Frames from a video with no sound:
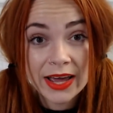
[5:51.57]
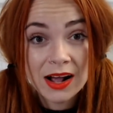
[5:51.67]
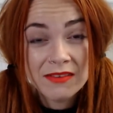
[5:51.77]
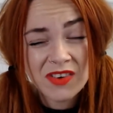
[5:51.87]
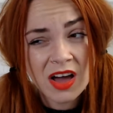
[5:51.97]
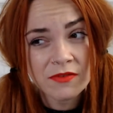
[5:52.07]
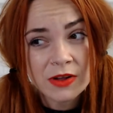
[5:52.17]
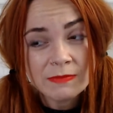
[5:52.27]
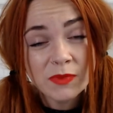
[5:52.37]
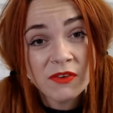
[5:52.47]
I
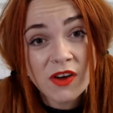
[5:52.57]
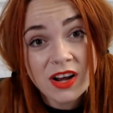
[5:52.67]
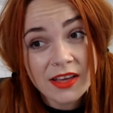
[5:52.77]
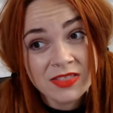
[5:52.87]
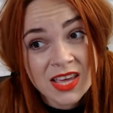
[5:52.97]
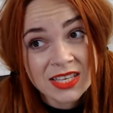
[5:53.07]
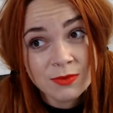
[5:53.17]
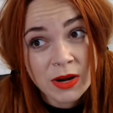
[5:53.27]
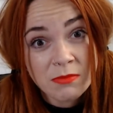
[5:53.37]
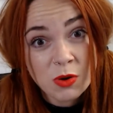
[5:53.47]
find like this
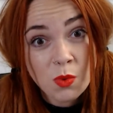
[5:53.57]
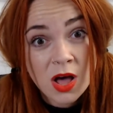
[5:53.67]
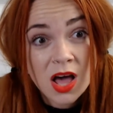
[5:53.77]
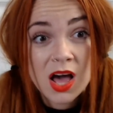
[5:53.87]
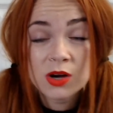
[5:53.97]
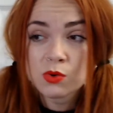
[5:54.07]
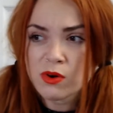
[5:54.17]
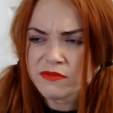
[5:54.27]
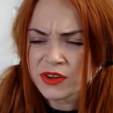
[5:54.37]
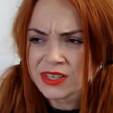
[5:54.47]
when I'm at work, or I'm
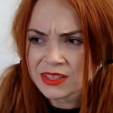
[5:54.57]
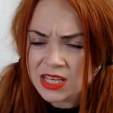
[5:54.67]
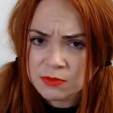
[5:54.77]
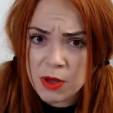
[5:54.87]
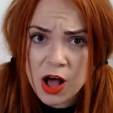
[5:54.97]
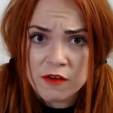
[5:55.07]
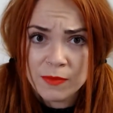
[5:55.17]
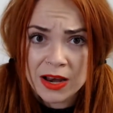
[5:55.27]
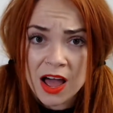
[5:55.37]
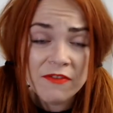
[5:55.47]
finding this part of my
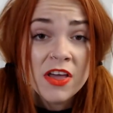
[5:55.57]
life.